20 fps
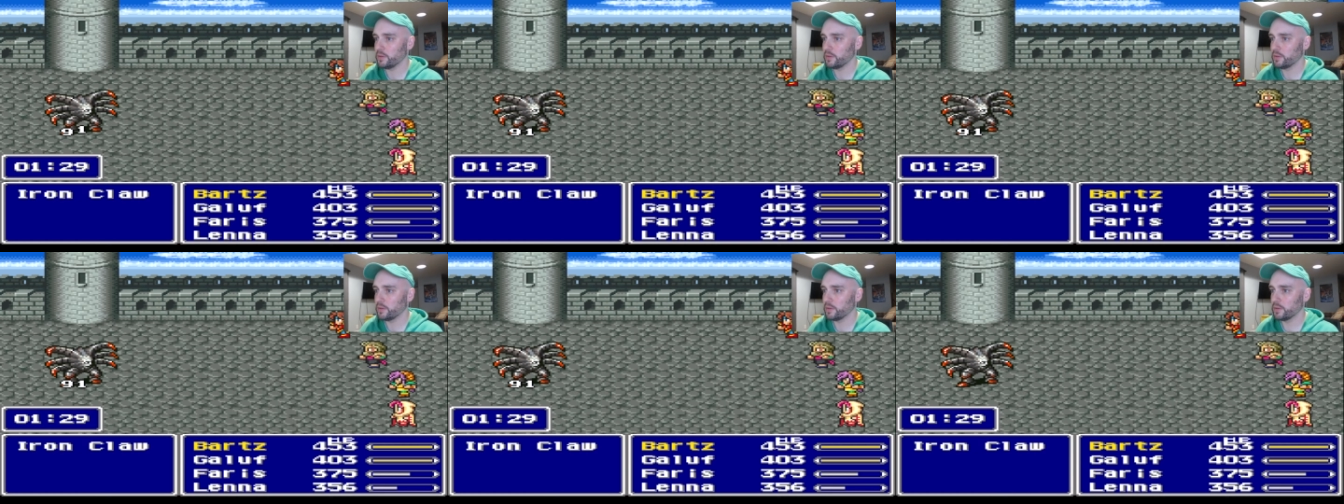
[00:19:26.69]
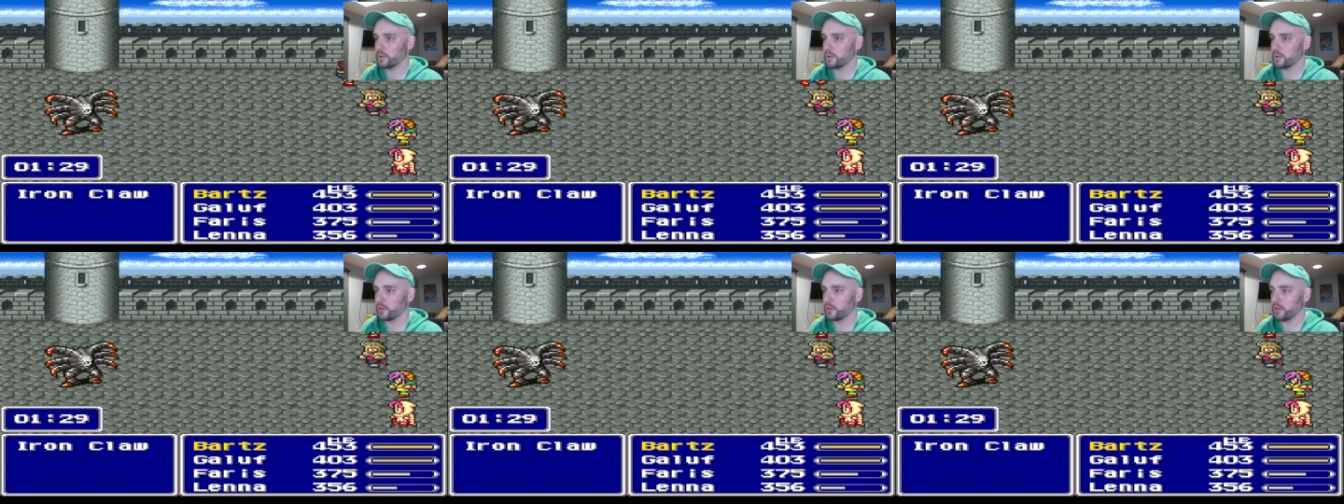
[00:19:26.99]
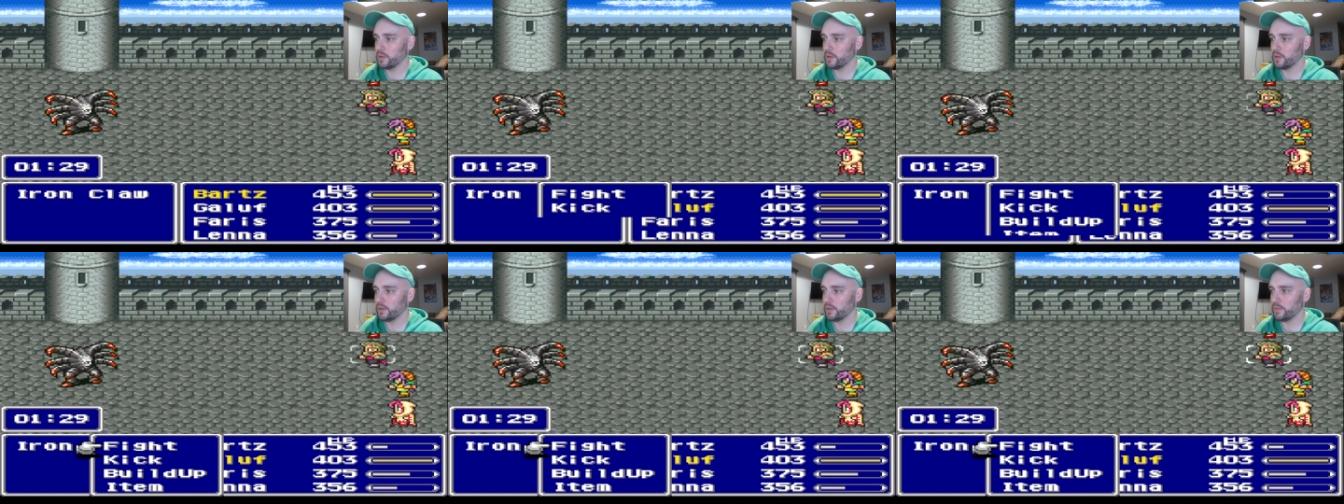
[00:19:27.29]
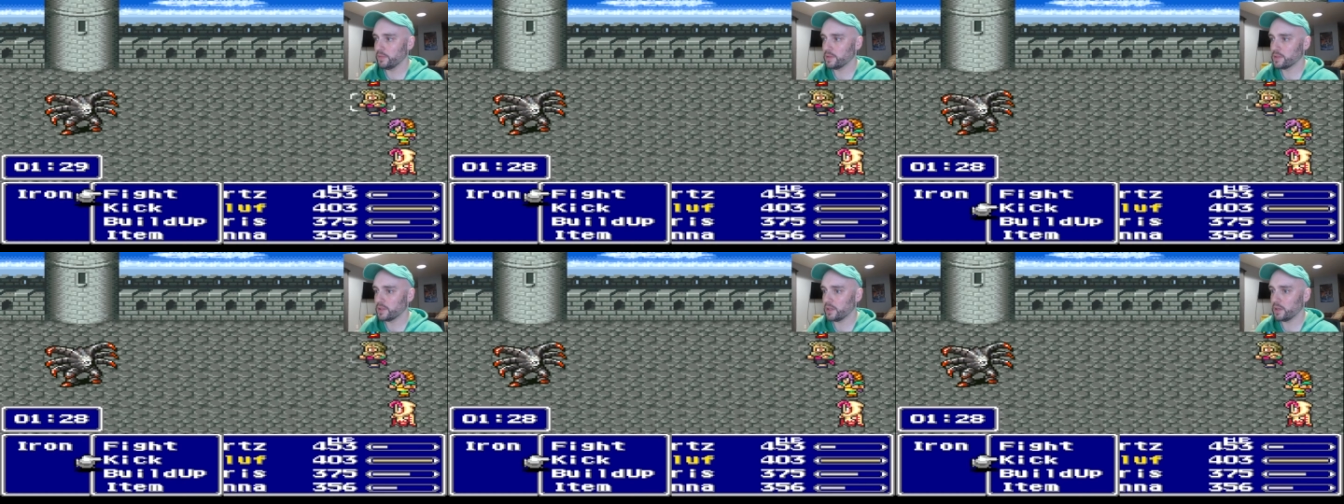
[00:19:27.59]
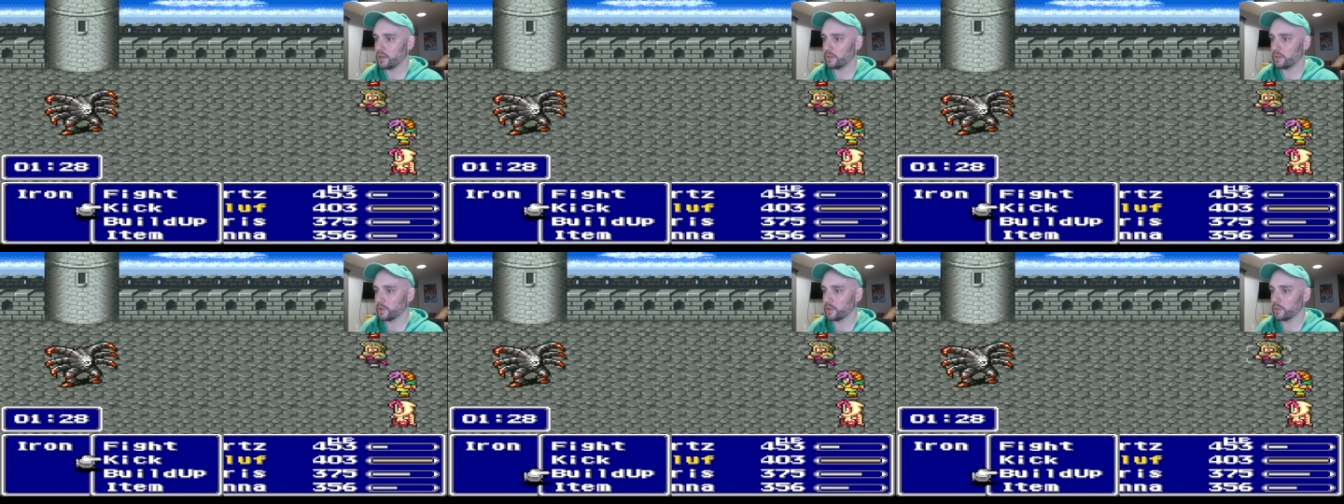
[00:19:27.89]
If it's
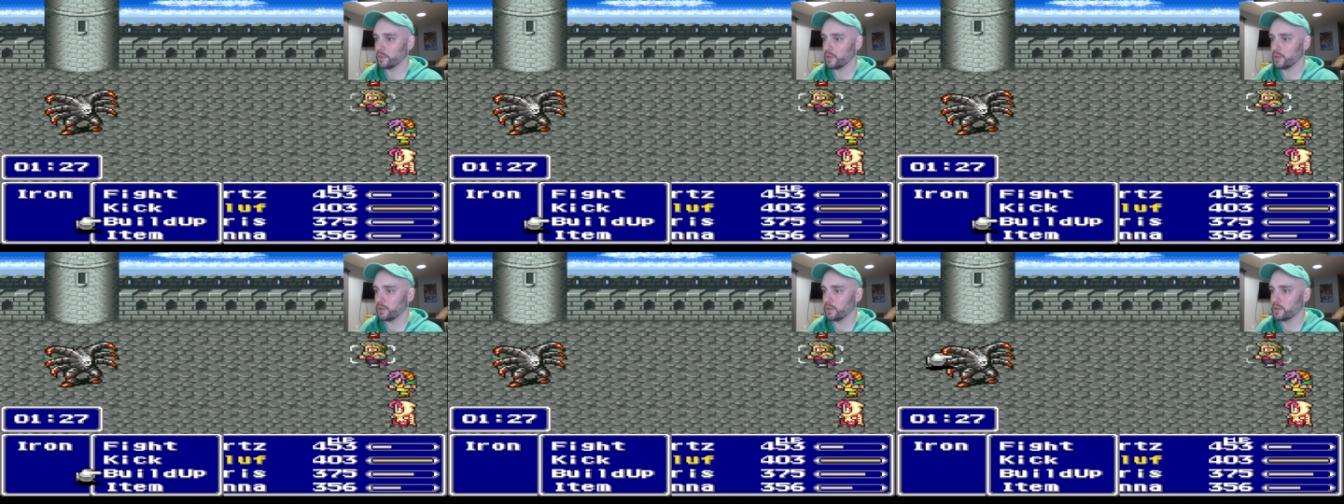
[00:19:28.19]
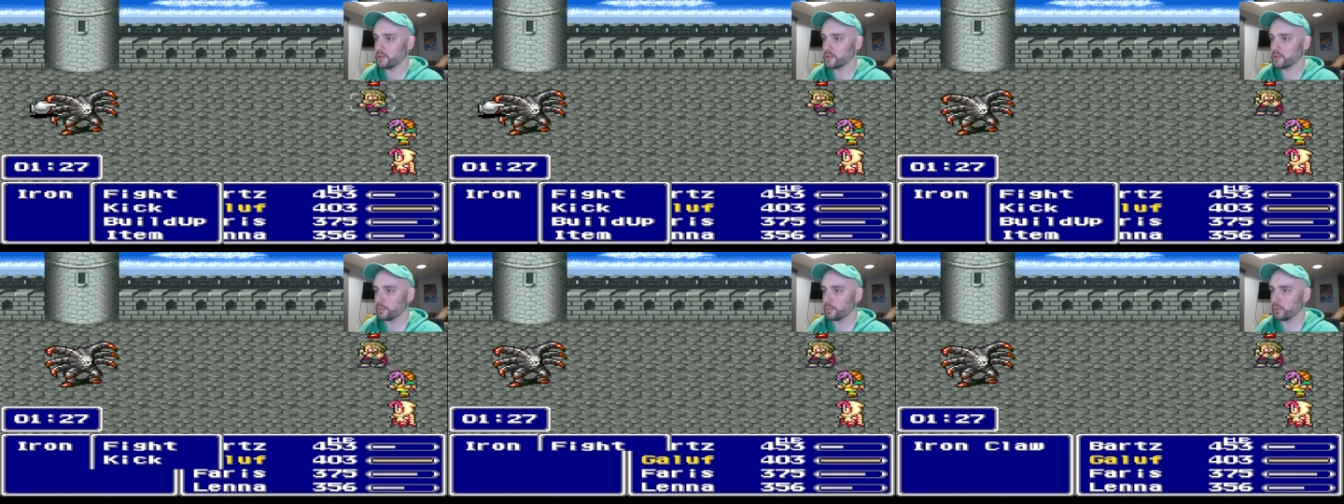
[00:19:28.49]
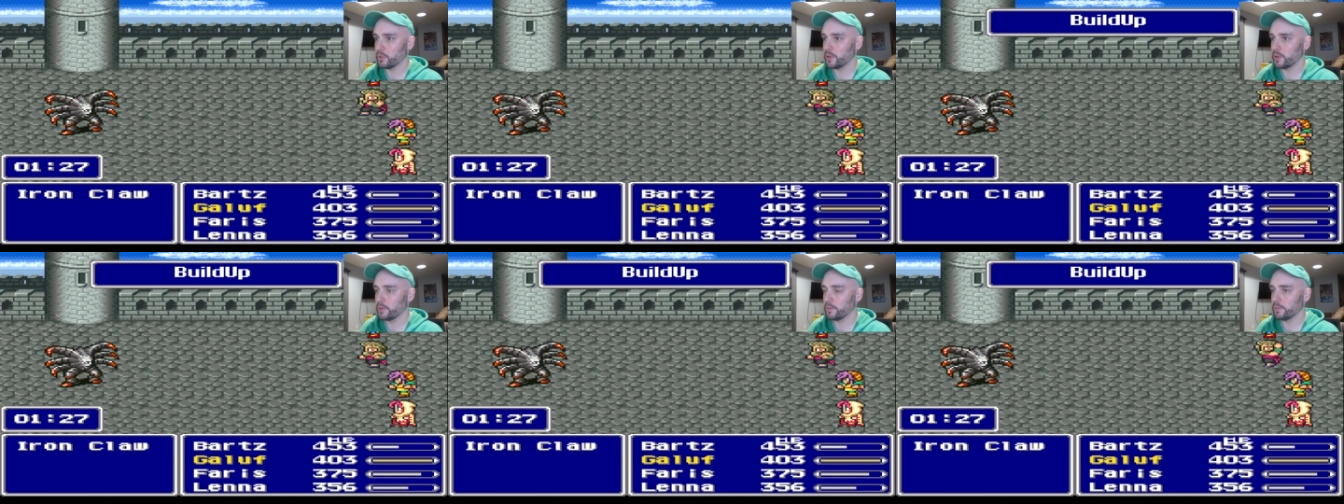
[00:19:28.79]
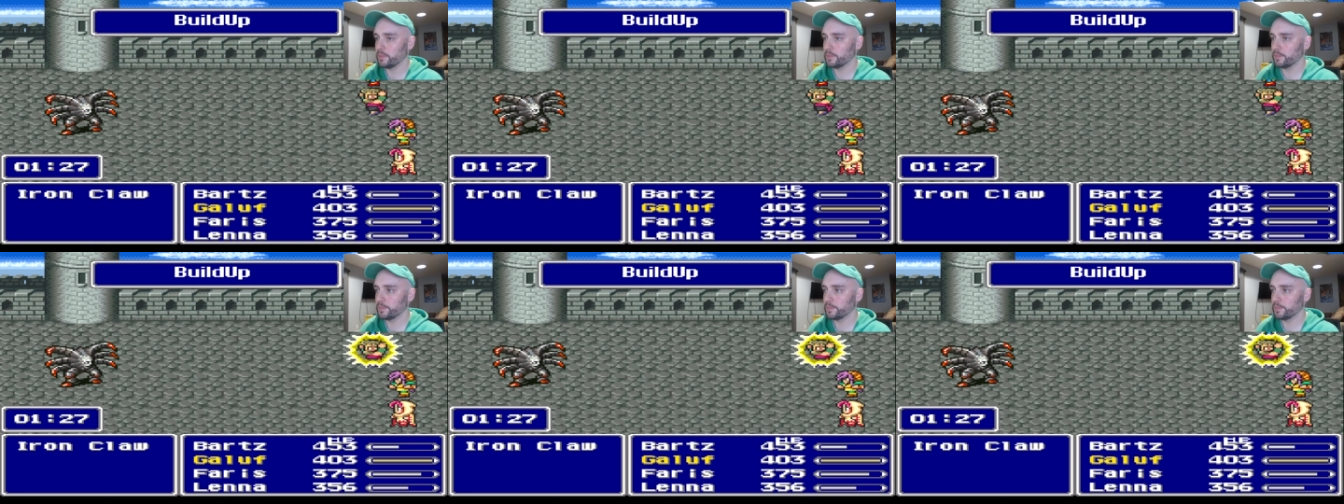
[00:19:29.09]
not, I'm gonna be disappointed.